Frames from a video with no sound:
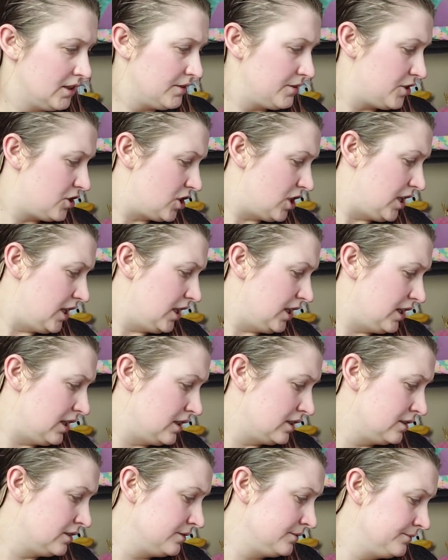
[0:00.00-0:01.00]
She
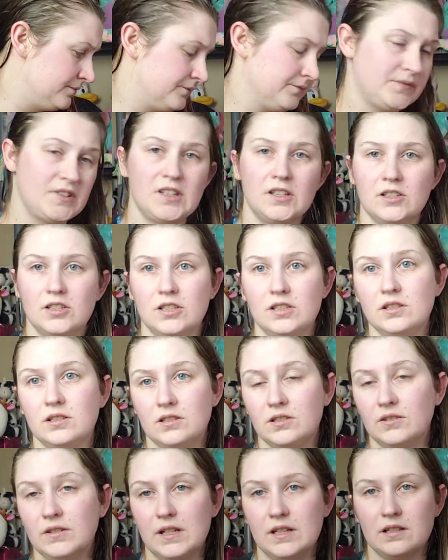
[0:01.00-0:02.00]

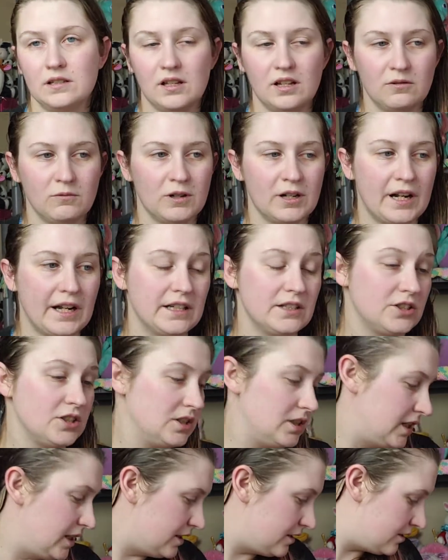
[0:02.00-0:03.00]
still needs a lot of work, and
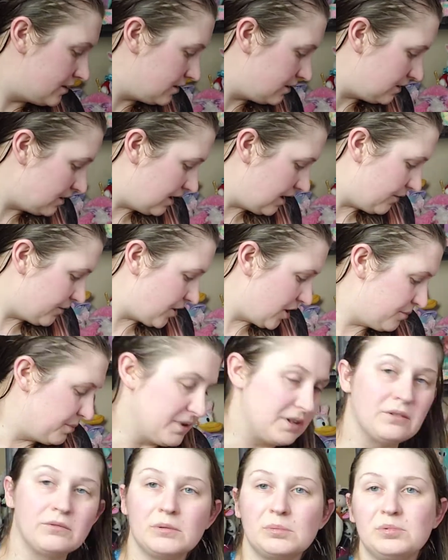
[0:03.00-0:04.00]
I was hoping
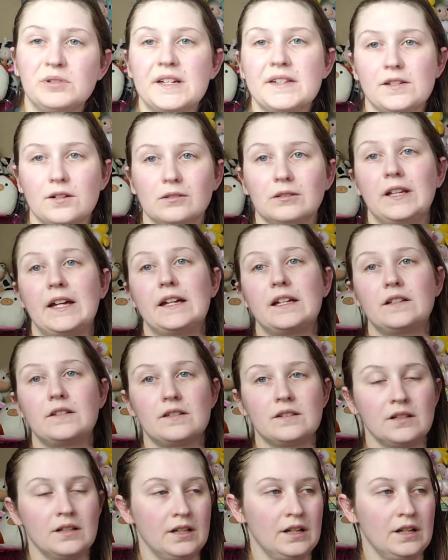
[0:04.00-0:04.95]
to replace her legs.